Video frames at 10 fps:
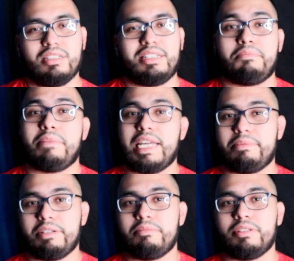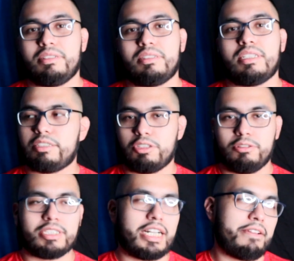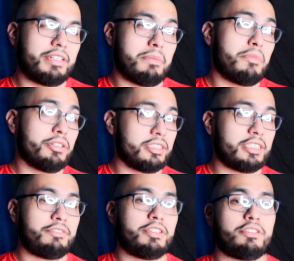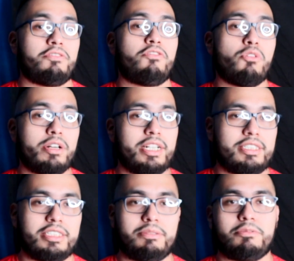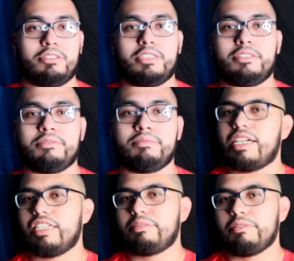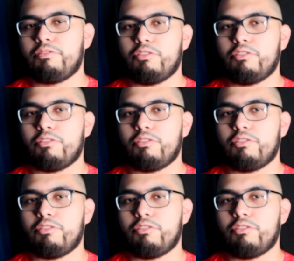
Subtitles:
then maybe, but that's why you always gotta have an emergency fund for that separately. And guys,